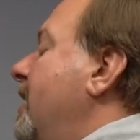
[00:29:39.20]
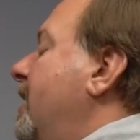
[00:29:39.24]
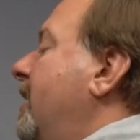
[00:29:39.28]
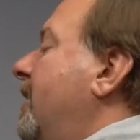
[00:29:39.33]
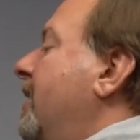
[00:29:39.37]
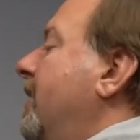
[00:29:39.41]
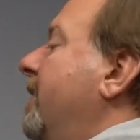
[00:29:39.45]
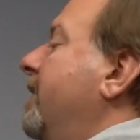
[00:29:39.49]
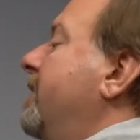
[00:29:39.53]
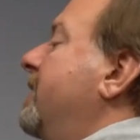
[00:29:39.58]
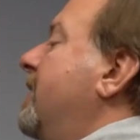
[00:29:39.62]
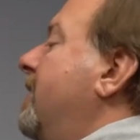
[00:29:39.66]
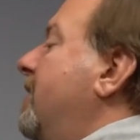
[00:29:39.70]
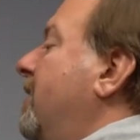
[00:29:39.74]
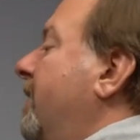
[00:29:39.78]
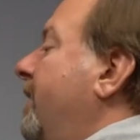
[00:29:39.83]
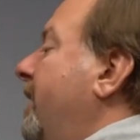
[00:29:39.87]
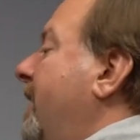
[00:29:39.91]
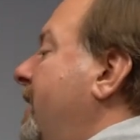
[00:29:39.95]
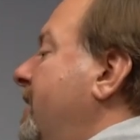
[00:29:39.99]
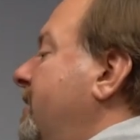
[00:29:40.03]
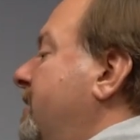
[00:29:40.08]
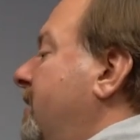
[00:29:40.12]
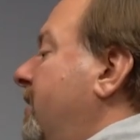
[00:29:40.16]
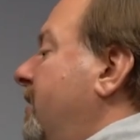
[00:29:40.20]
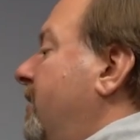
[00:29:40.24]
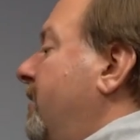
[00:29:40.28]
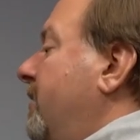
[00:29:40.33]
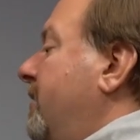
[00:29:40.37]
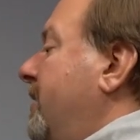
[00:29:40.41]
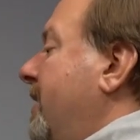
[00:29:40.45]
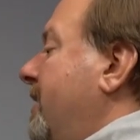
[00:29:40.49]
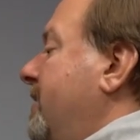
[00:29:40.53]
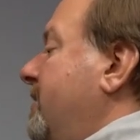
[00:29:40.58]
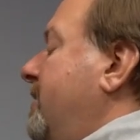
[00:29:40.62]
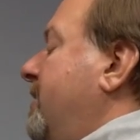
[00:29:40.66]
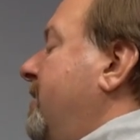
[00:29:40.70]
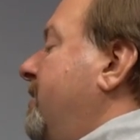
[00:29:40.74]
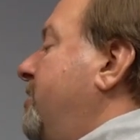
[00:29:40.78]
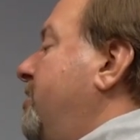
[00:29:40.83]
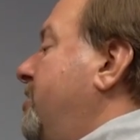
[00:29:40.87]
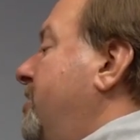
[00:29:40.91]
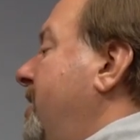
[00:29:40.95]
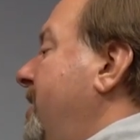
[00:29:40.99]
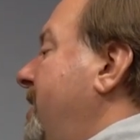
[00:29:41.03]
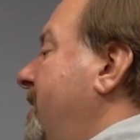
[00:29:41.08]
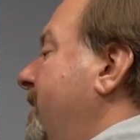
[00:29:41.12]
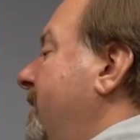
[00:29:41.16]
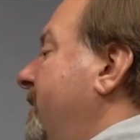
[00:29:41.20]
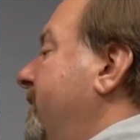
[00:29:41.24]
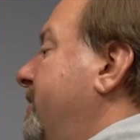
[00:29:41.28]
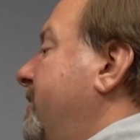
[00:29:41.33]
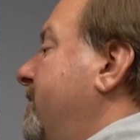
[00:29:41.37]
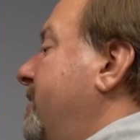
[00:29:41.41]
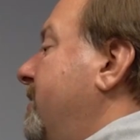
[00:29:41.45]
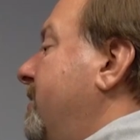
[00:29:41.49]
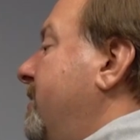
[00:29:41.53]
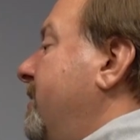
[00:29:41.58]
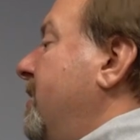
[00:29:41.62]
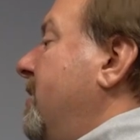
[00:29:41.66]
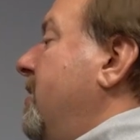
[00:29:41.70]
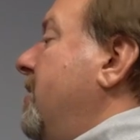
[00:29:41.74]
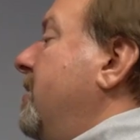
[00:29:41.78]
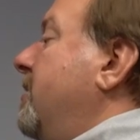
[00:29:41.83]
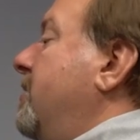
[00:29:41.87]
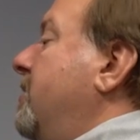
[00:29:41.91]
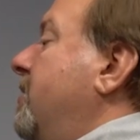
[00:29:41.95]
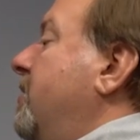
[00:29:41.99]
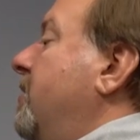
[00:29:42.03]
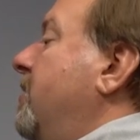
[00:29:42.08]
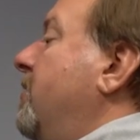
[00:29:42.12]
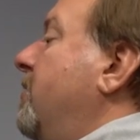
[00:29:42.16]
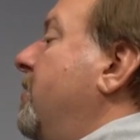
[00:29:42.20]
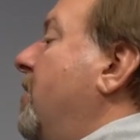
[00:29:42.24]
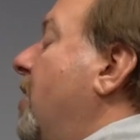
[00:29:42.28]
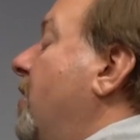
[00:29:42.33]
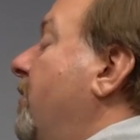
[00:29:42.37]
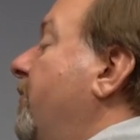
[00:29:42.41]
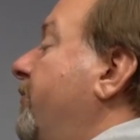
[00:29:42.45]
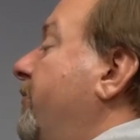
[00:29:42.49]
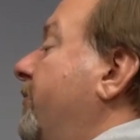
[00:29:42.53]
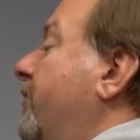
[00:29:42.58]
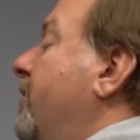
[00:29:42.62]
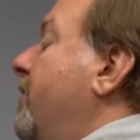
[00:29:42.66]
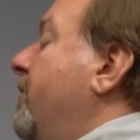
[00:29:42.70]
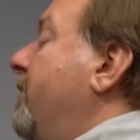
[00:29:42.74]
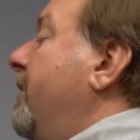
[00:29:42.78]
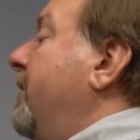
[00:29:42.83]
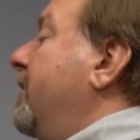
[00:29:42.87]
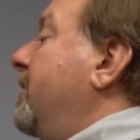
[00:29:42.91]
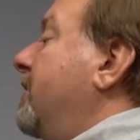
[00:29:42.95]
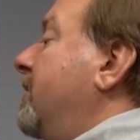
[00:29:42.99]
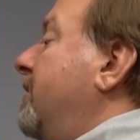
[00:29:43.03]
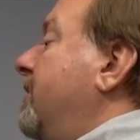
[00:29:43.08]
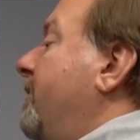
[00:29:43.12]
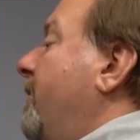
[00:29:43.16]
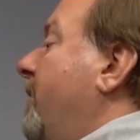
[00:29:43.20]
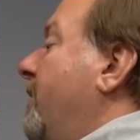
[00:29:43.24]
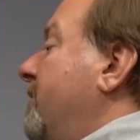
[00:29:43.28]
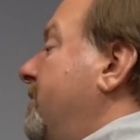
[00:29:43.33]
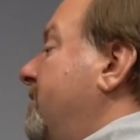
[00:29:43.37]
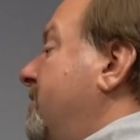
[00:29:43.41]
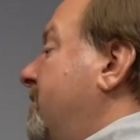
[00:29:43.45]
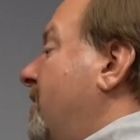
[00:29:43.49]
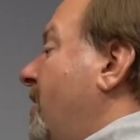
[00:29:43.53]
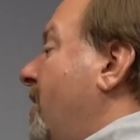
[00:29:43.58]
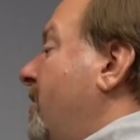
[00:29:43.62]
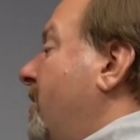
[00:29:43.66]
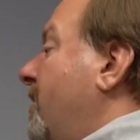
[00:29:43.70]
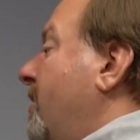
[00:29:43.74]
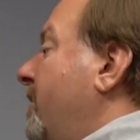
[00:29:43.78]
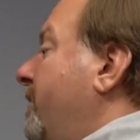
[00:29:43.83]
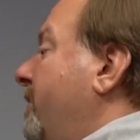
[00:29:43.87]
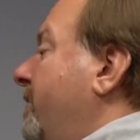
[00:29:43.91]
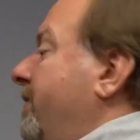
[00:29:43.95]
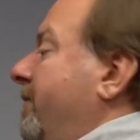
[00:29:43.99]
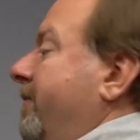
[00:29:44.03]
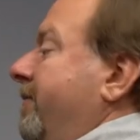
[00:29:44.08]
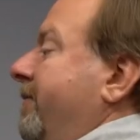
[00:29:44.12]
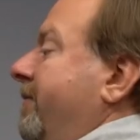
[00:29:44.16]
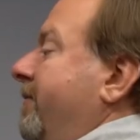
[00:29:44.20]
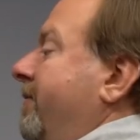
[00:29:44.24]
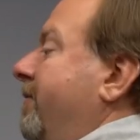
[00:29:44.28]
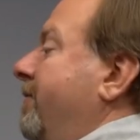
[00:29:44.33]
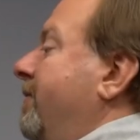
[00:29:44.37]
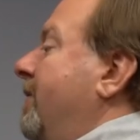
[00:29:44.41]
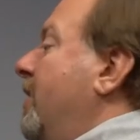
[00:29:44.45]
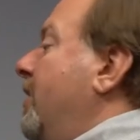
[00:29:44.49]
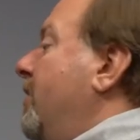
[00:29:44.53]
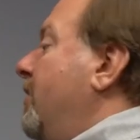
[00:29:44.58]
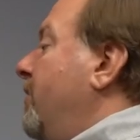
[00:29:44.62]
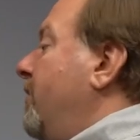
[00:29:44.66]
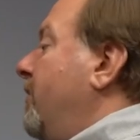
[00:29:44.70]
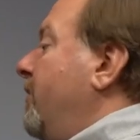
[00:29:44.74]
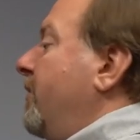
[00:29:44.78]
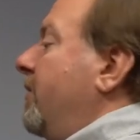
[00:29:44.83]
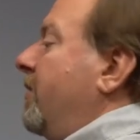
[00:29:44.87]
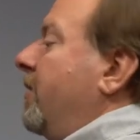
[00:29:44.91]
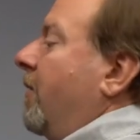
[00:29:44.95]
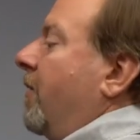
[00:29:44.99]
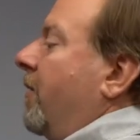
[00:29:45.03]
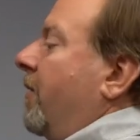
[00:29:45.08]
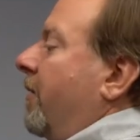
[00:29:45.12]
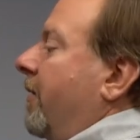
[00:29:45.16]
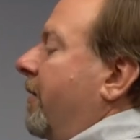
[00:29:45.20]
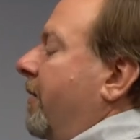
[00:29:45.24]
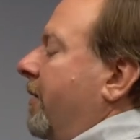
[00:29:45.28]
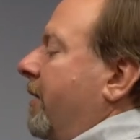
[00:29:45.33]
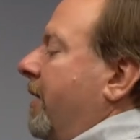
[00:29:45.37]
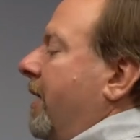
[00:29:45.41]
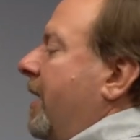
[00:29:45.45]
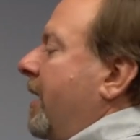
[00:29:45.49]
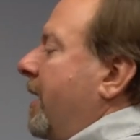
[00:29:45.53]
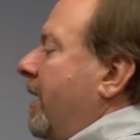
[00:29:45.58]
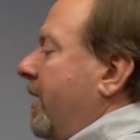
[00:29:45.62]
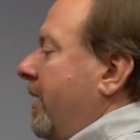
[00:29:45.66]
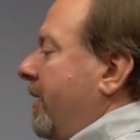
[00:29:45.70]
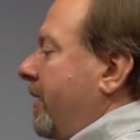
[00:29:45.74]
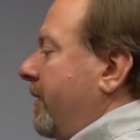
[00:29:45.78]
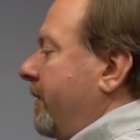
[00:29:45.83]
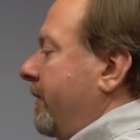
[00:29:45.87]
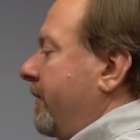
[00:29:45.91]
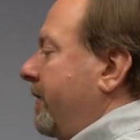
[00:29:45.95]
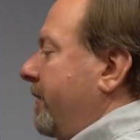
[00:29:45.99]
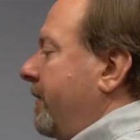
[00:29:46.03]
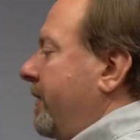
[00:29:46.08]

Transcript: gives the device under test a chance to go through its startup mode or uh,